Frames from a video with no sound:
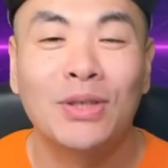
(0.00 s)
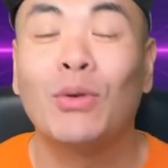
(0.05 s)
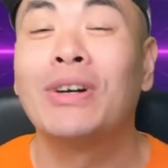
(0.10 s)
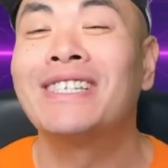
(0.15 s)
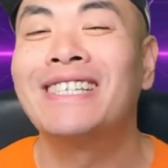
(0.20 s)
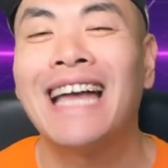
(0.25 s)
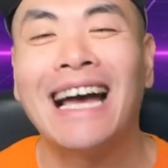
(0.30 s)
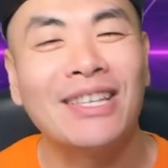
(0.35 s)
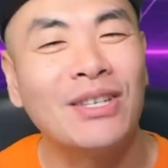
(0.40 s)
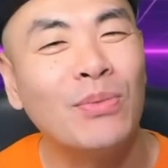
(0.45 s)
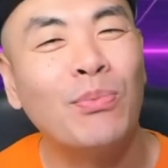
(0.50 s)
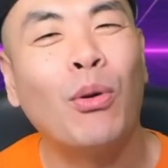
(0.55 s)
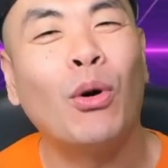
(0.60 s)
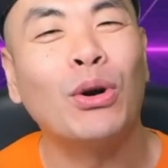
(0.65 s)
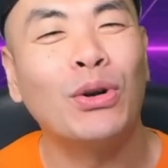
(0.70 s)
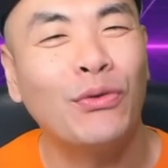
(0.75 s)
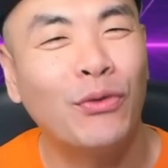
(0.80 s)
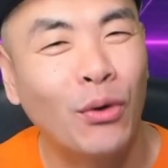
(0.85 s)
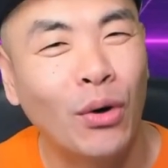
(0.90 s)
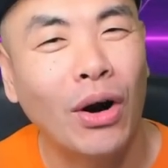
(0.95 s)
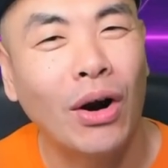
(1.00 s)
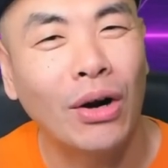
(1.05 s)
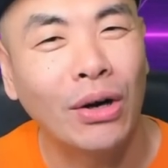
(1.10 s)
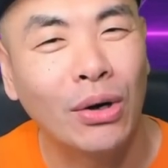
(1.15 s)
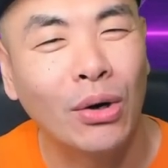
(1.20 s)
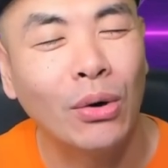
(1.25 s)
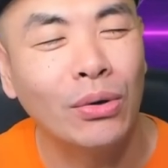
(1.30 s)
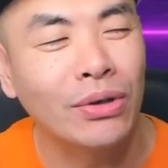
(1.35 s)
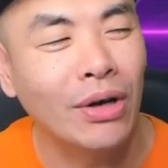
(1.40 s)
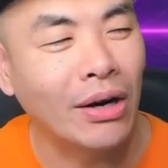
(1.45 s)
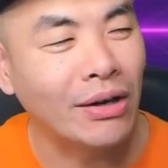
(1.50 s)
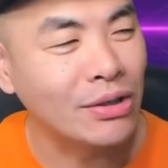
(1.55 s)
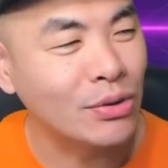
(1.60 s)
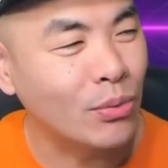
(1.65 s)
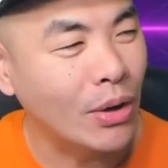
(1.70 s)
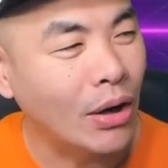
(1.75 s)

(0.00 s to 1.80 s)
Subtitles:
what stats are important for our cold hearts?